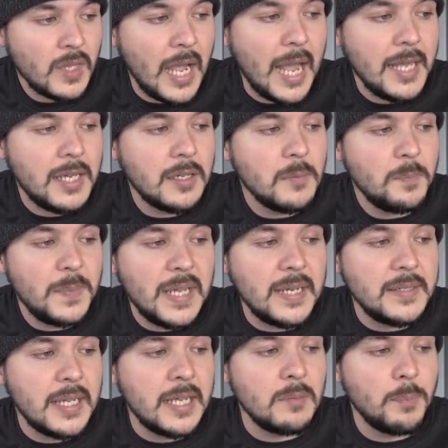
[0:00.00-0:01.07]
I
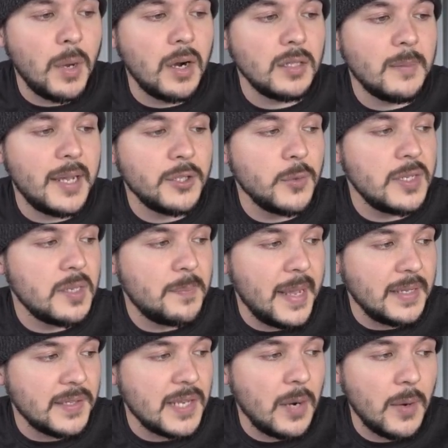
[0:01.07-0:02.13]
compete in parliamentary
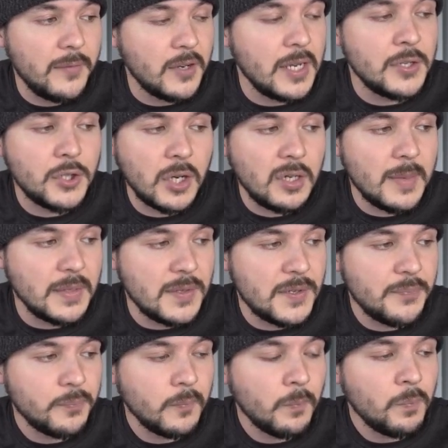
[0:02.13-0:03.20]
debates. However, in
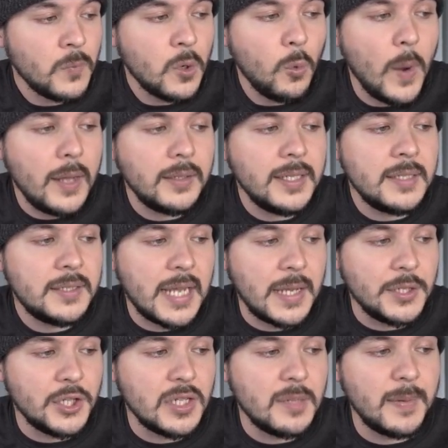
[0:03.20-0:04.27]
tournaments,
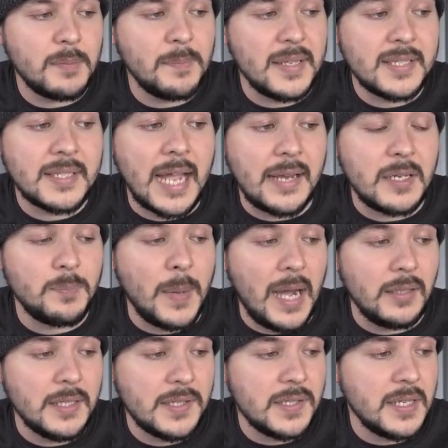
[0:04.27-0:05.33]
well-intentioned but misguided
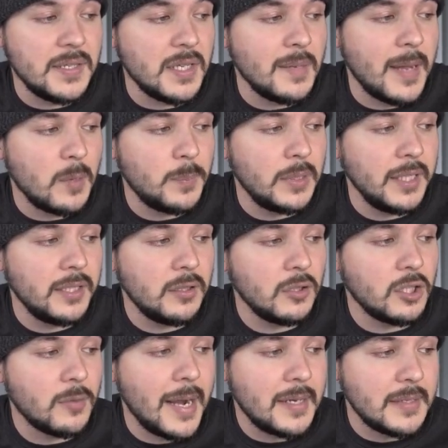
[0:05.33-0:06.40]
policies about political
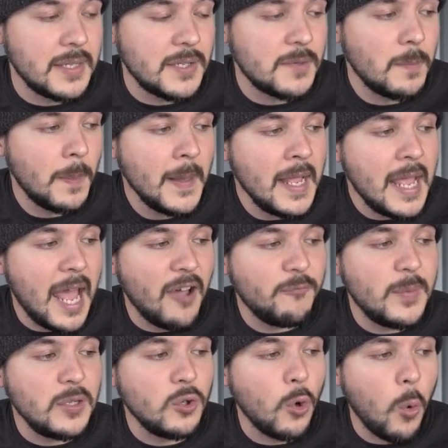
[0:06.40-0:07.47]
correctness have
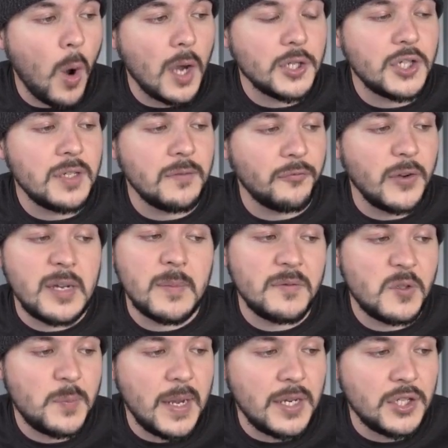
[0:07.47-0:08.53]
been quashing freedom of
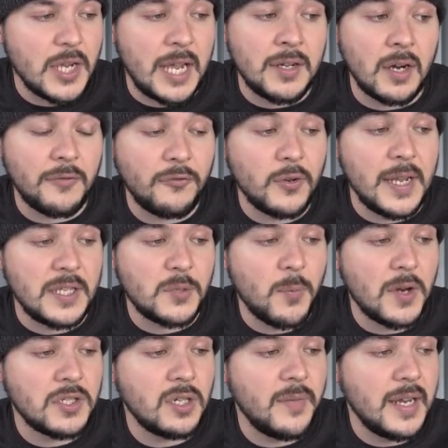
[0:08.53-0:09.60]
speech and our free
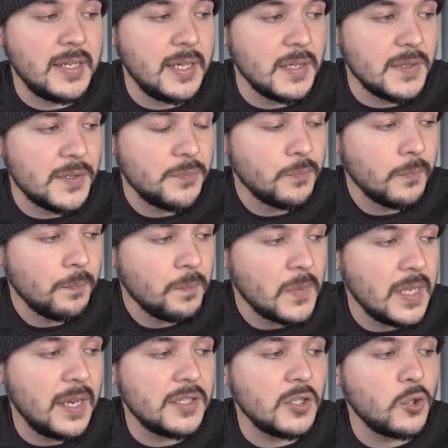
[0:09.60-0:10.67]
expression of ideas.
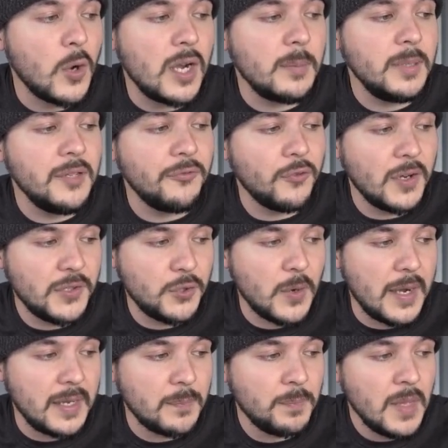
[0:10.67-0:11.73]
It is incredibly
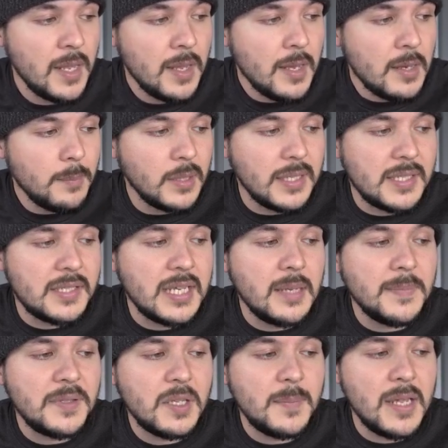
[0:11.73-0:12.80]
frustrating, but it
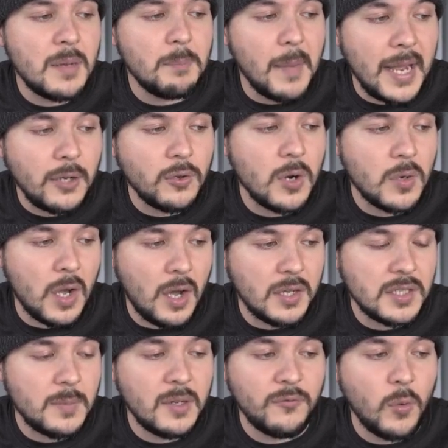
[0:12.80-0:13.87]
seems to be a
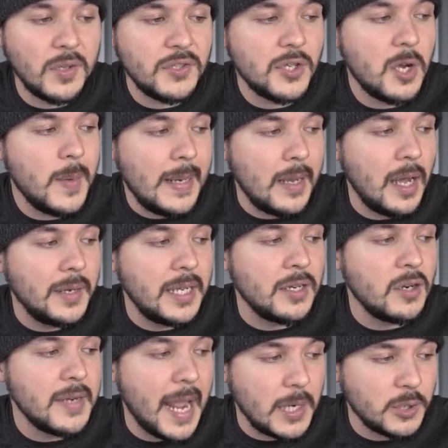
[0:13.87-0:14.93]
microcosm of what's going on in
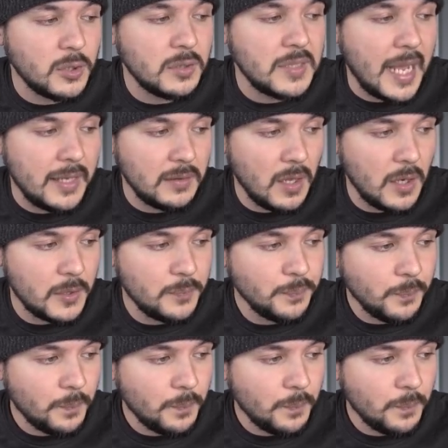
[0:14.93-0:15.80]
our national dialogue.